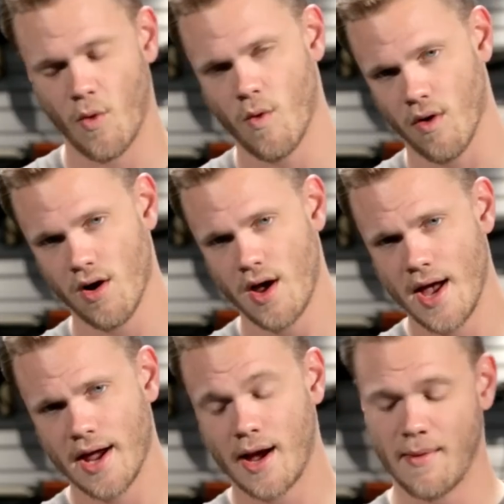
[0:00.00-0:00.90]
or
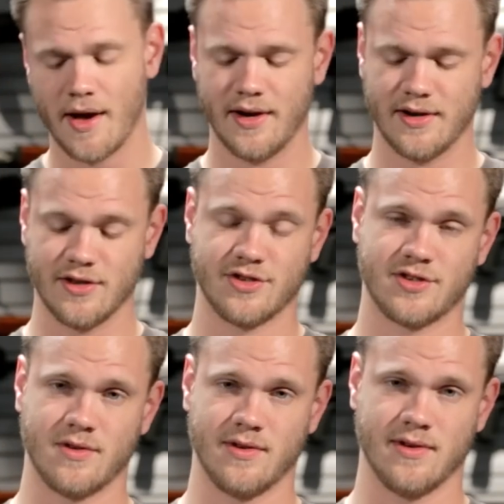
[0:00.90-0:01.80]
come on into the
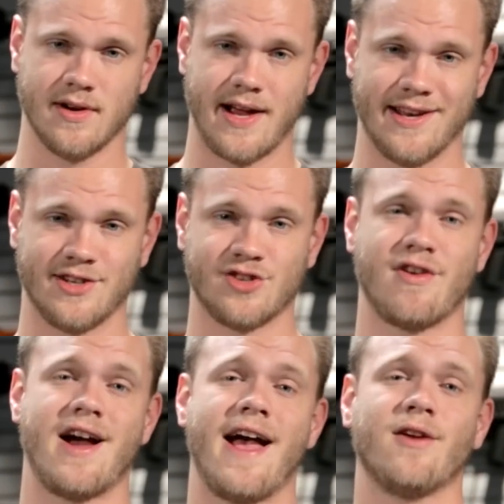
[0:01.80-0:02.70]
store and
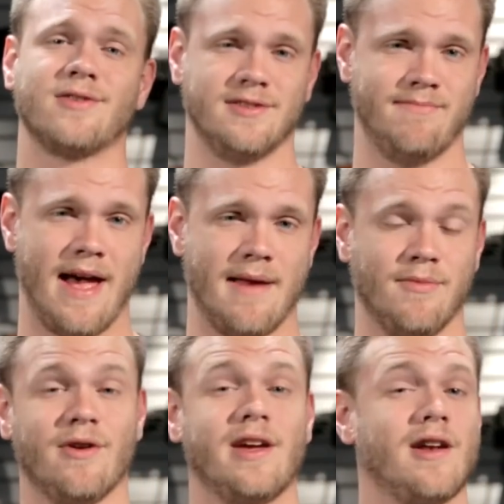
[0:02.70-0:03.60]
try out this bad
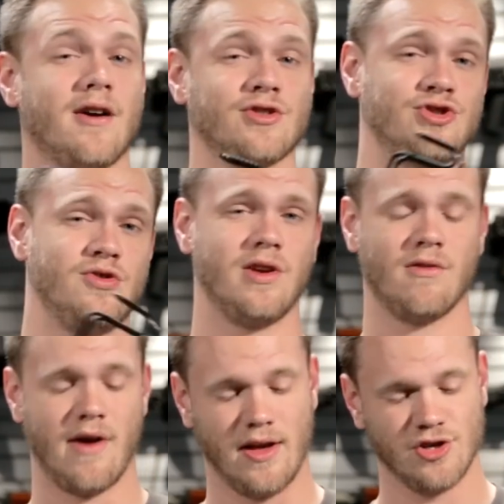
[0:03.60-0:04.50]
boy in our
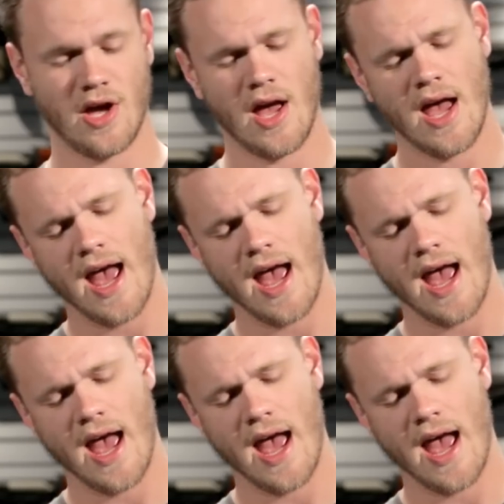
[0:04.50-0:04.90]
shooting range.